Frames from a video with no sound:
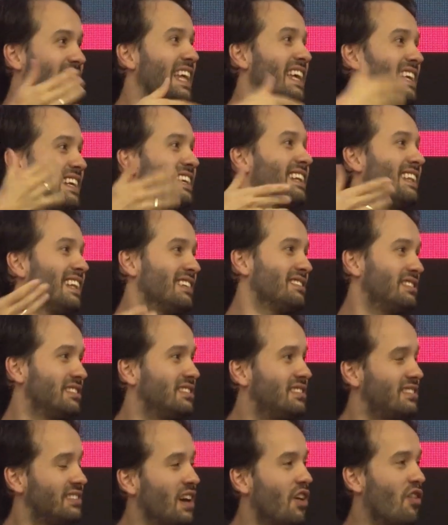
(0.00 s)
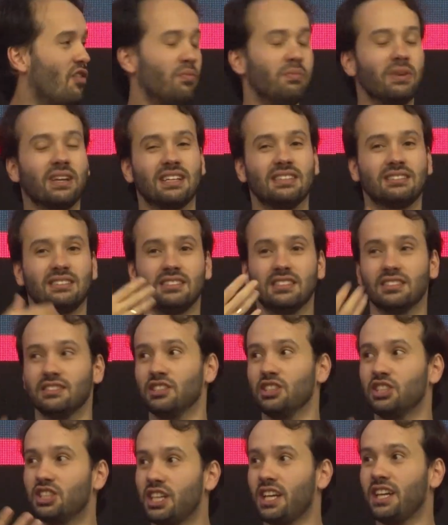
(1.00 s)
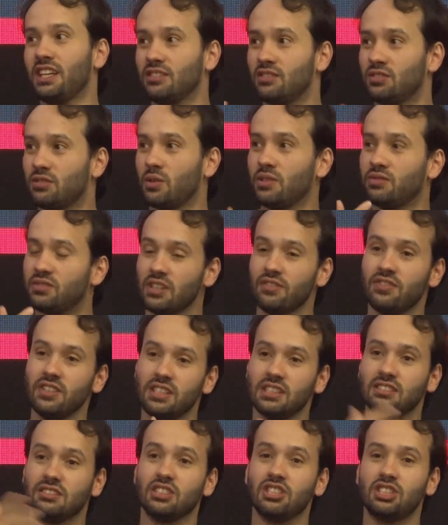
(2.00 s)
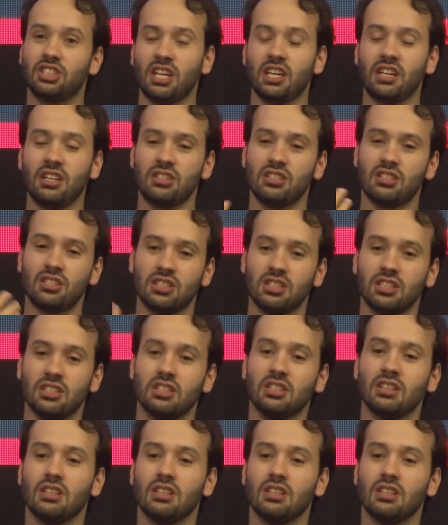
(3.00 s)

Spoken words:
the data class itself because it doesn't change. So if something doesn't change,